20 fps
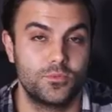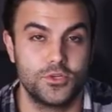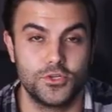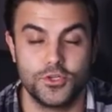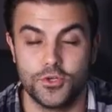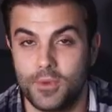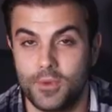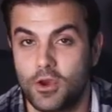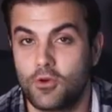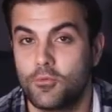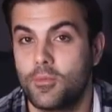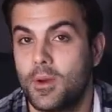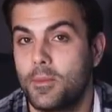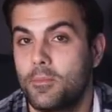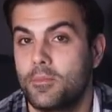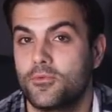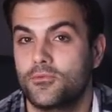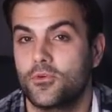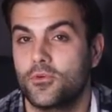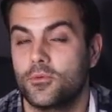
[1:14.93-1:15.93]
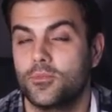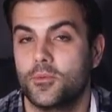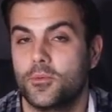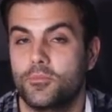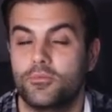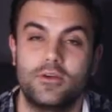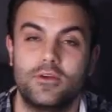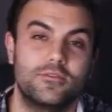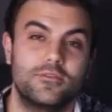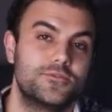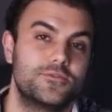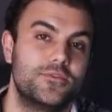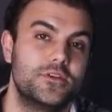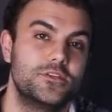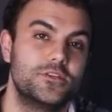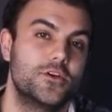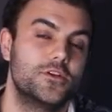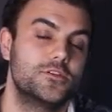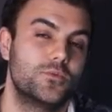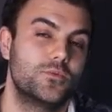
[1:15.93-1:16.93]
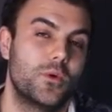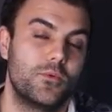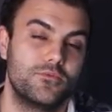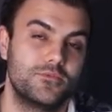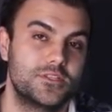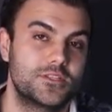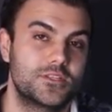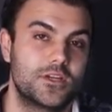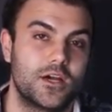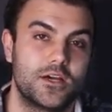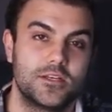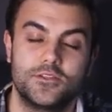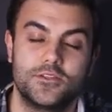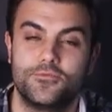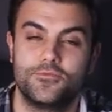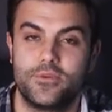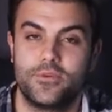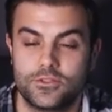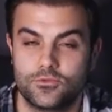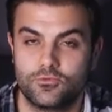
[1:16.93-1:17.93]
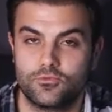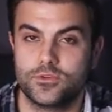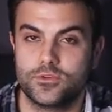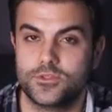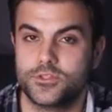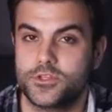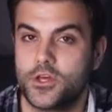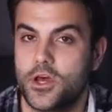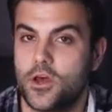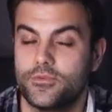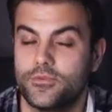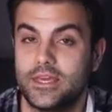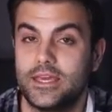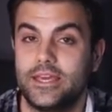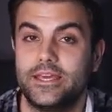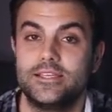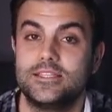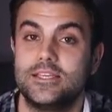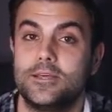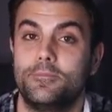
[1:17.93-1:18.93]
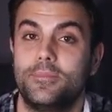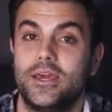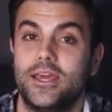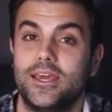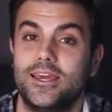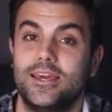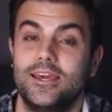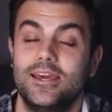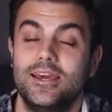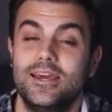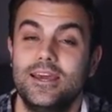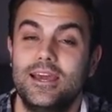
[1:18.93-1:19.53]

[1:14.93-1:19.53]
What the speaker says: which you may remember from the previous videos when we've discussed the Federal Reserve and the ECB.